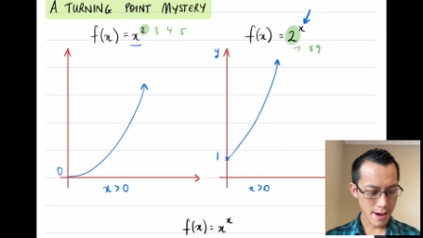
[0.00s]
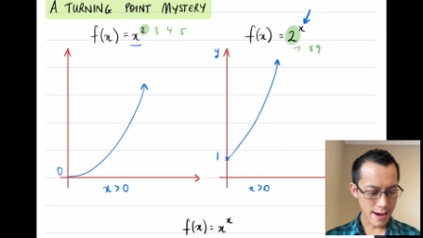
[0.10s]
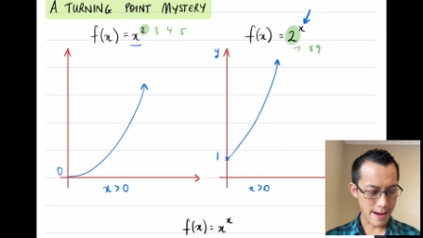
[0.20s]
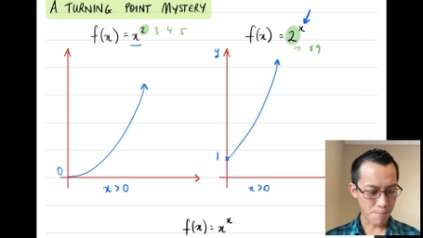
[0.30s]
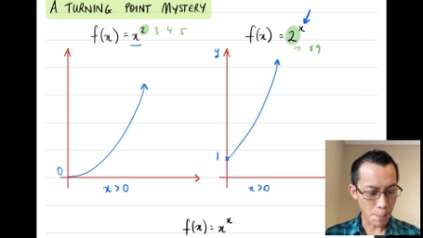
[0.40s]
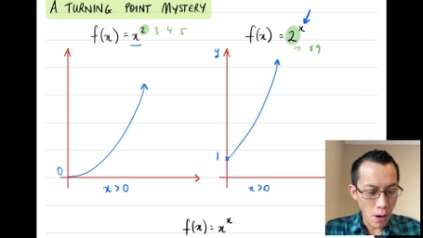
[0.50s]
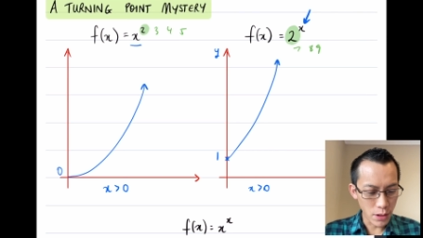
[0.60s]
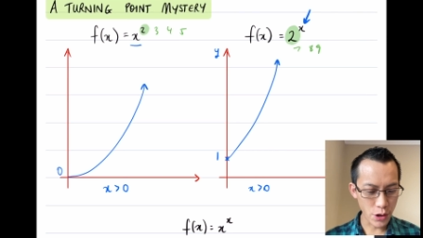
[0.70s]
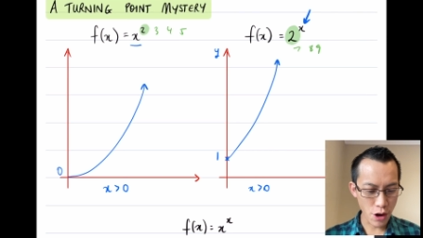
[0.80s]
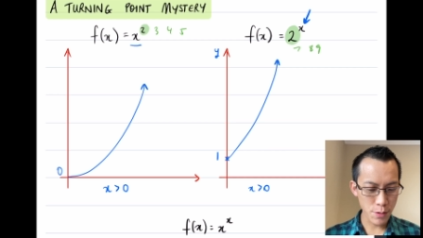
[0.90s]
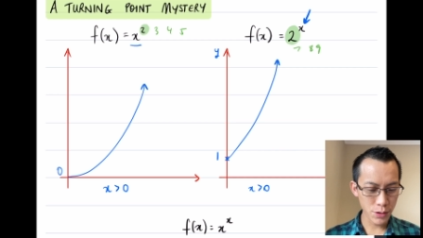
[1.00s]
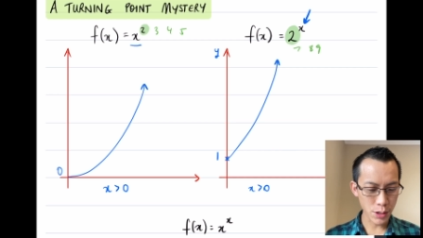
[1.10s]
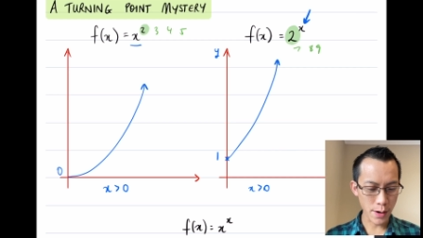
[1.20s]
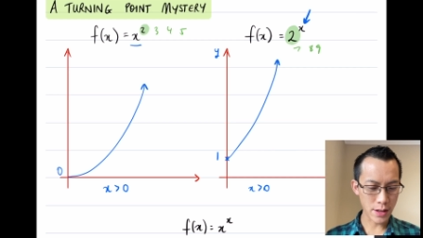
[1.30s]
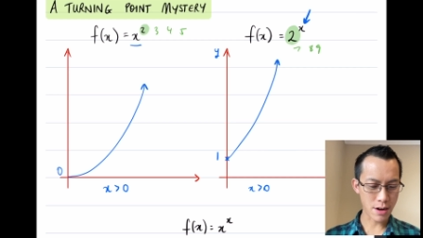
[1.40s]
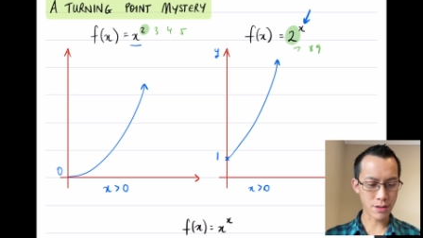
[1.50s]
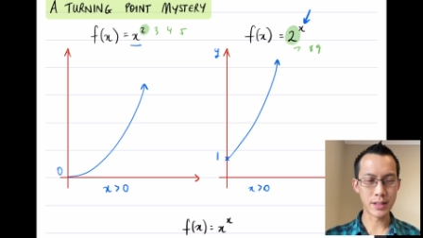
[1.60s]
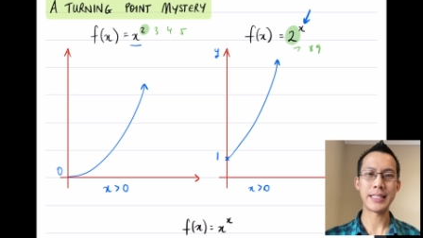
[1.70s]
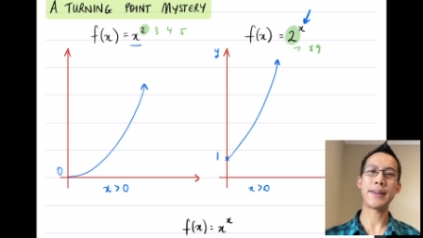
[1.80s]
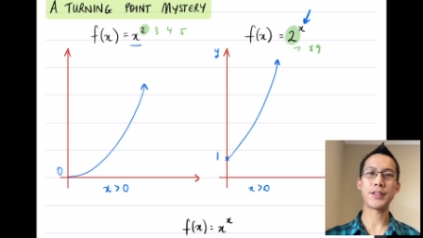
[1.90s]
Um, the polynomials over there on the
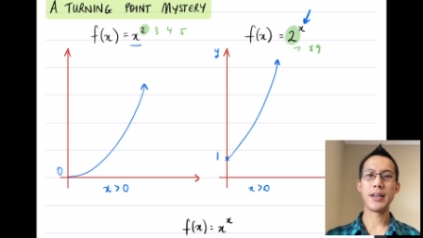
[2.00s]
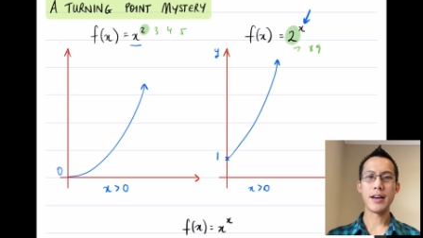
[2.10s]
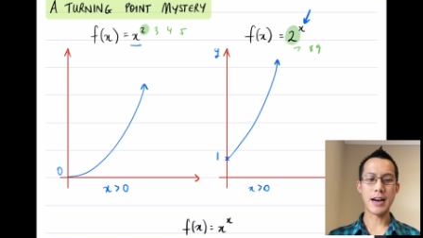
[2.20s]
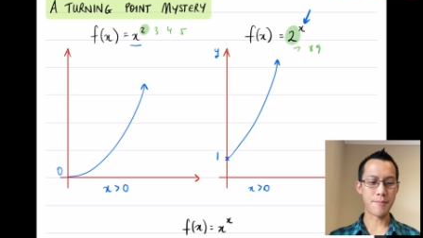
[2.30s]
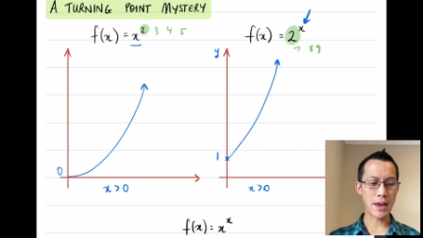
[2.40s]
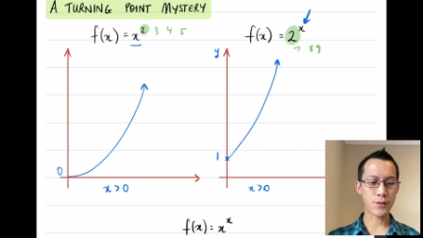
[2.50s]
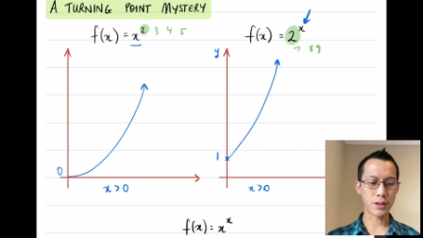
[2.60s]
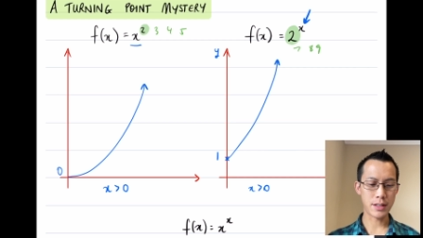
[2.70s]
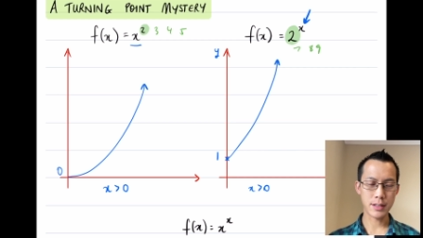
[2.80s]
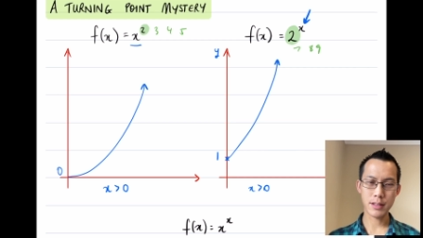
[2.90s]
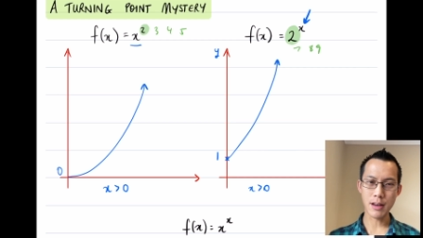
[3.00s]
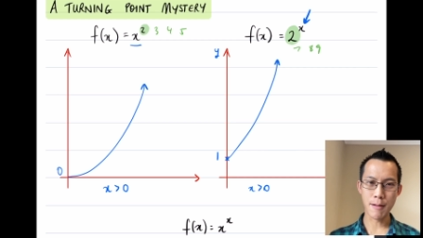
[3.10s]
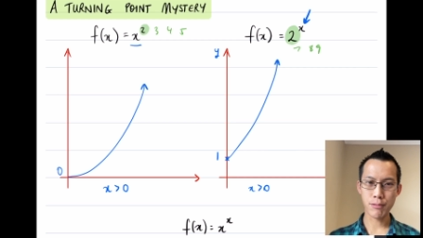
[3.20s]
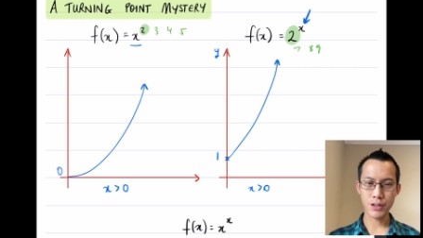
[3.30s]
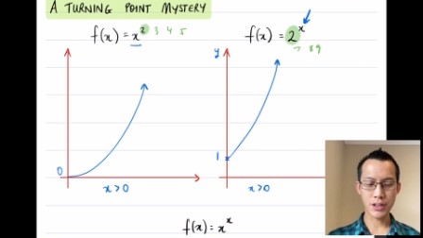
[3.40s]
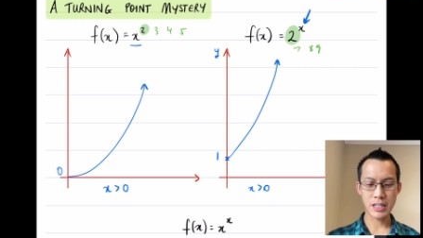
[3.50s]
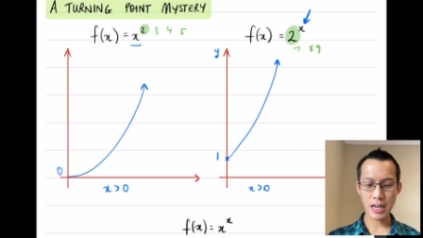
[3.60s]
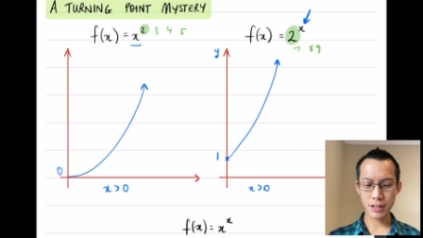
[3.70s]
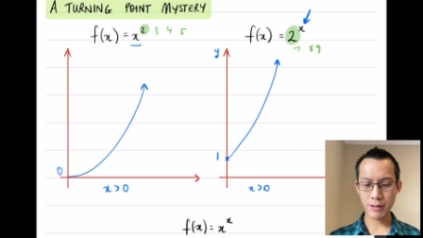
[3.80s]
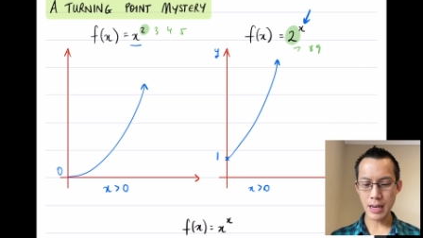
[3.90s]
left, um, they've got this upward
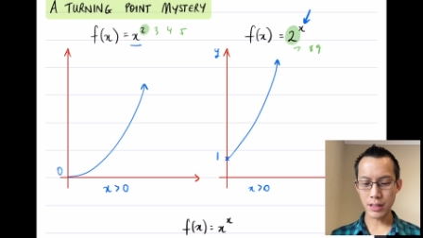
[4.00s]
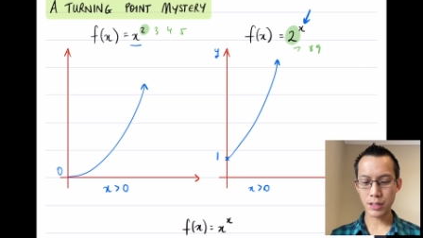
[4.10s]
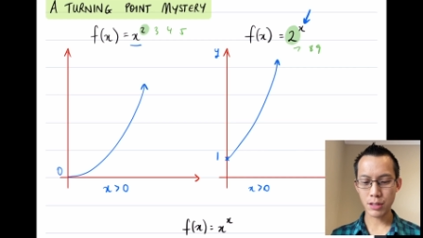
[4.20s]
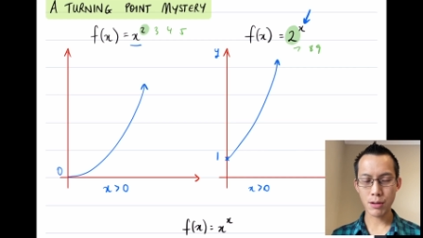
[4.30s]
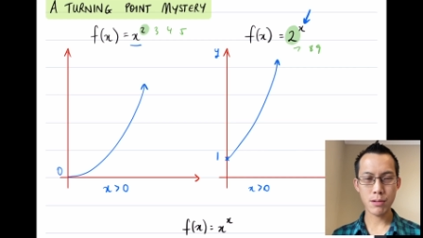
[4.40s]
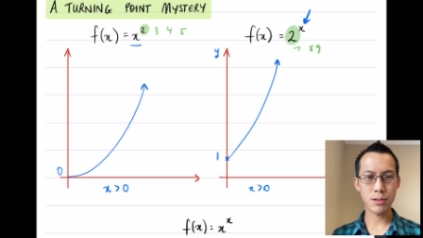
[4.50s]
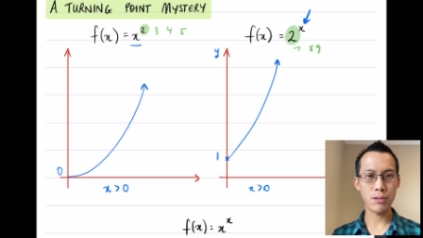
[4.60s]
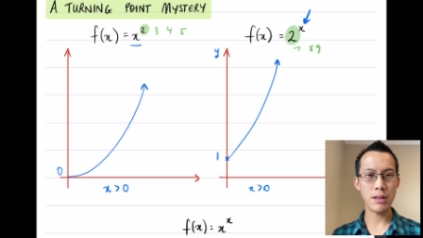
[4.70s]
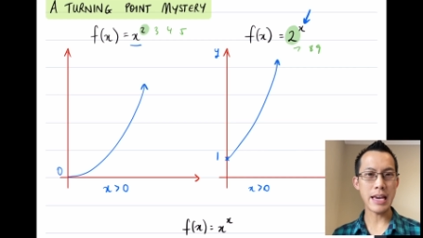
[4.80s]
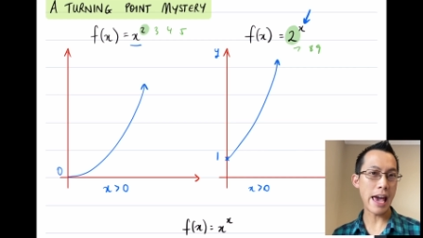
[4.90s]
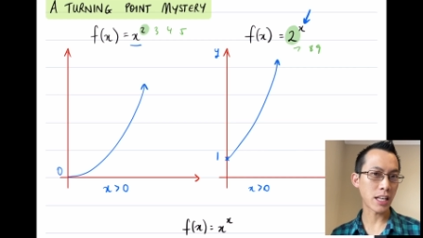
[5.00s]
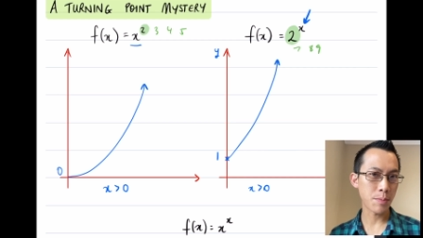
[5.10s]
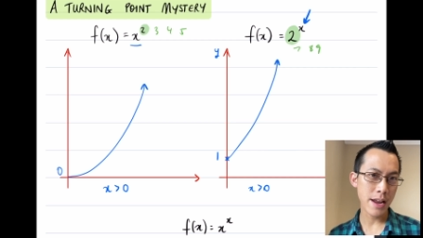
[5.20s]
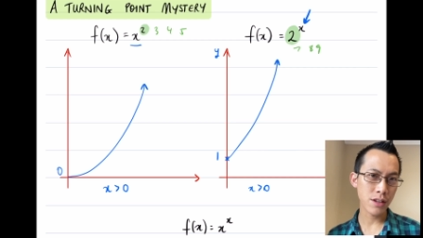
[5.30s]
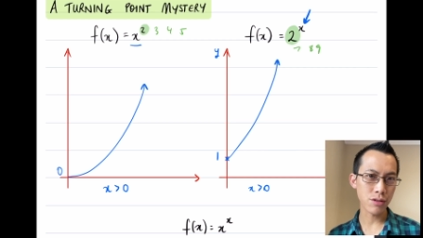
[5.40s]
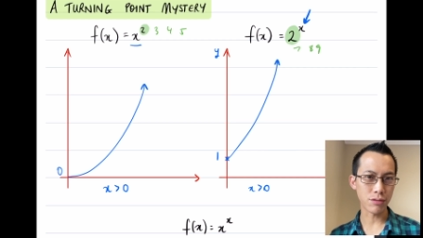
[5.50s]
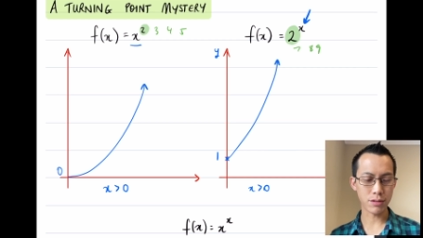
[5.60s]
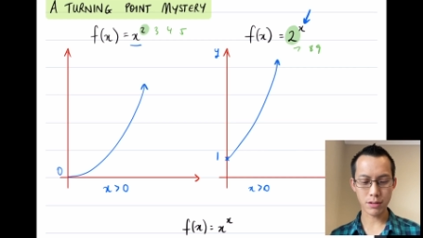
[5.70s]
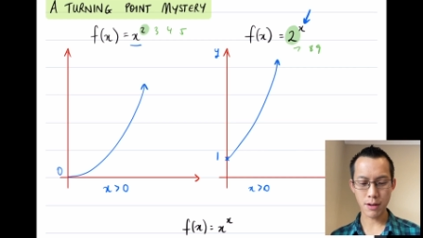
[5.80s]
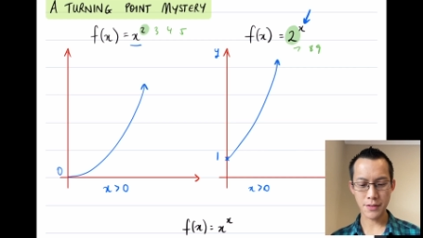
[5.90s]
trajectory, and so do the
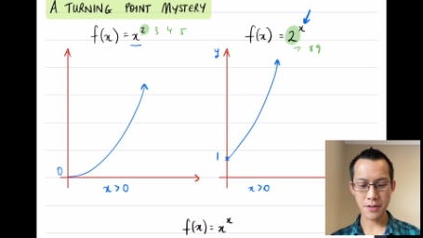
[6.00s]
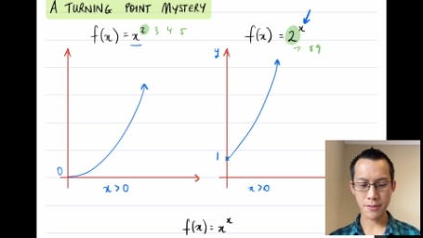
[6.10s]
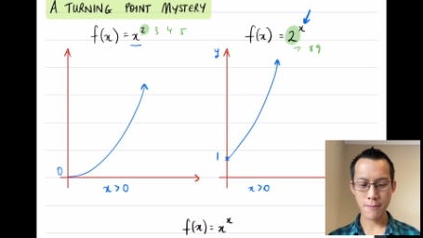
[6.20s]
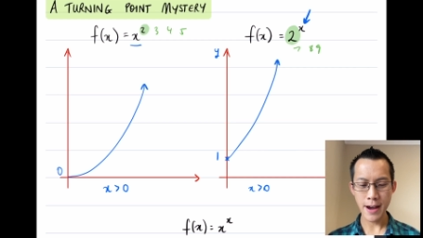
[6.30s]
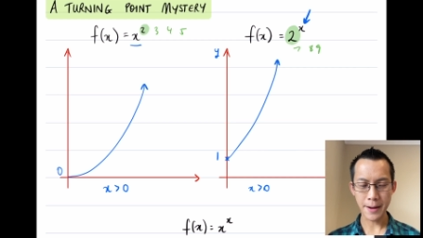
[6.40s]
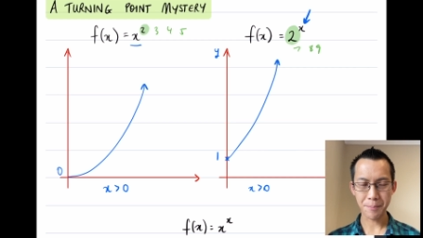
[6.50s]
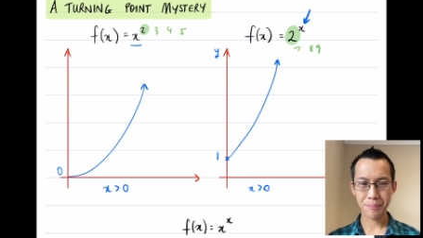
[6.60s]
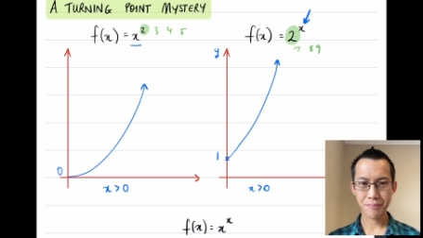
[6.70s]
exponentials over there on the right.